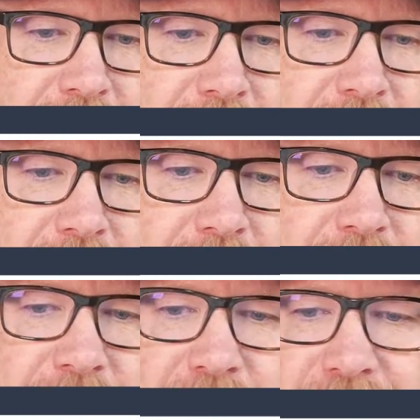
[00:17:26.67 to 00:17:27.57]

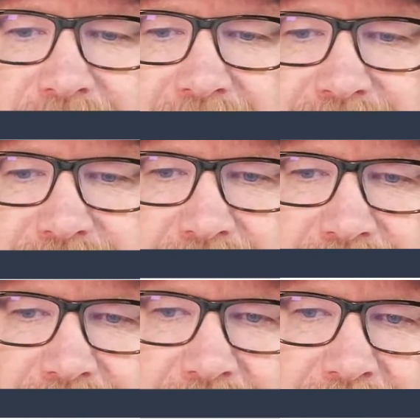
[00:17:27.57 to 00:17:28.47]
Dude, that's
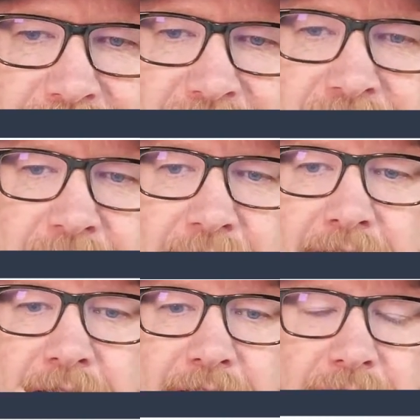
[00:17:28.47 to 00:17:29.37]
it.
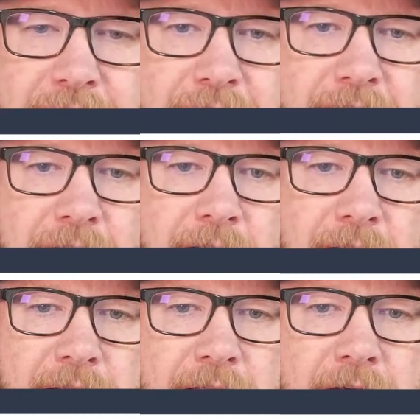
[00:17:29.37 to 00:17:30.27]
And
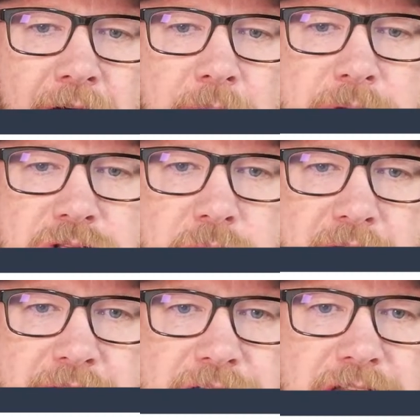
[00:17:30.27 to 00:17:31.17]
uh, a missile
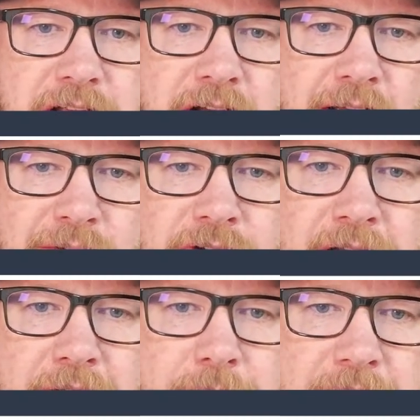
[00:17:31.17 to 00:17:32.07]
bait sticker. I
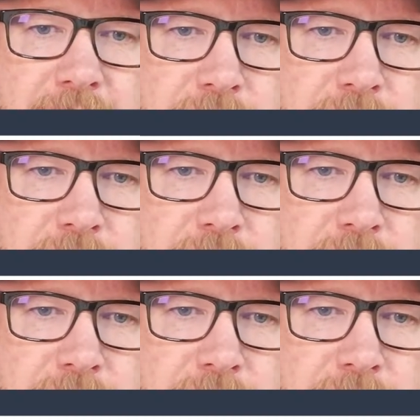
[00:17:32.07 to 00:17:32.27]
forgot about the